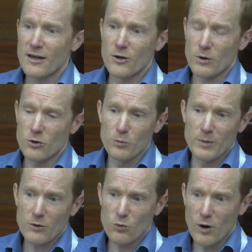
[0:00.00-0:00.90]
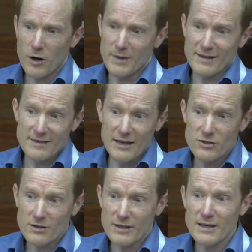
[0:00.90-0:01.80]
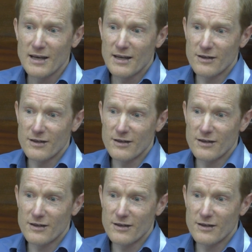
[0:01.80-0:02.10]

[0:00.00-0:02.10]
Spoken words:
The recruitment requirement essentially